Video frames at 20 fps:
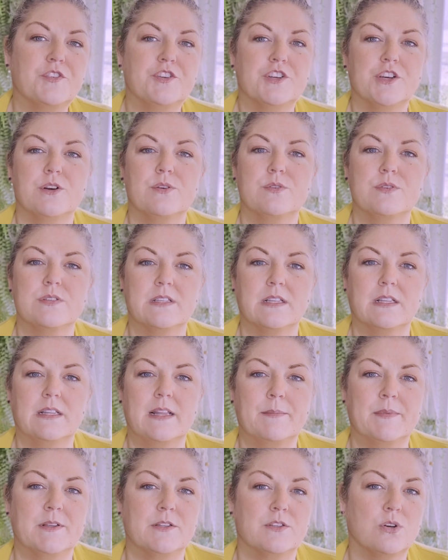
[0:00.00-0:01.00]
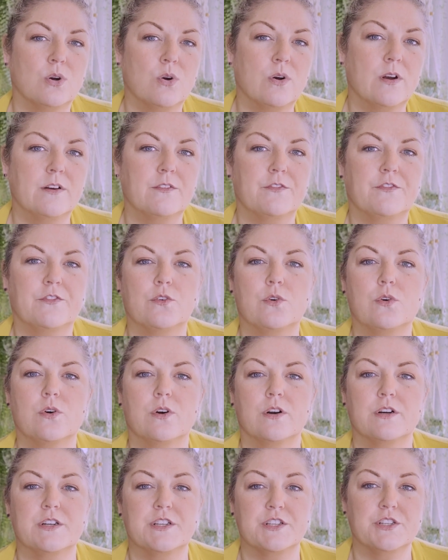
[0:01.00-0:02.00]
chose the lemon tort
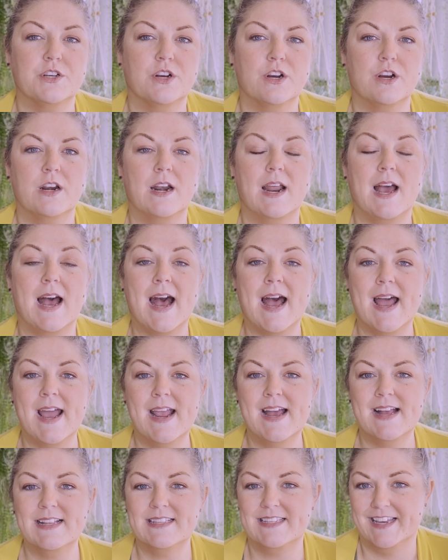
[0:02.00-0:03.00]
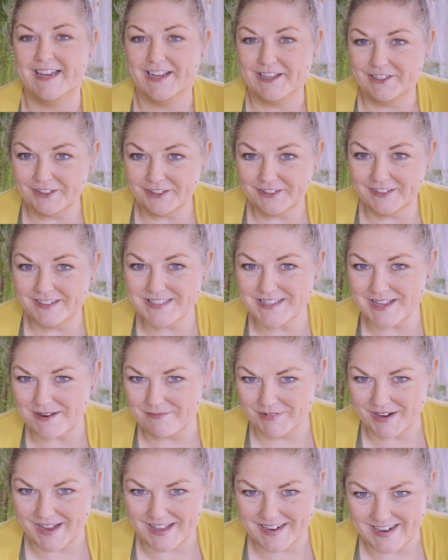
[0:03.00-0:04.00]
for dessert. I got tickled as they
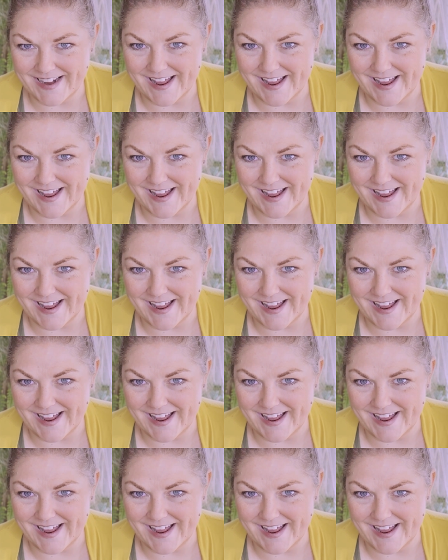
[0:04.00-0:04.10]
brought it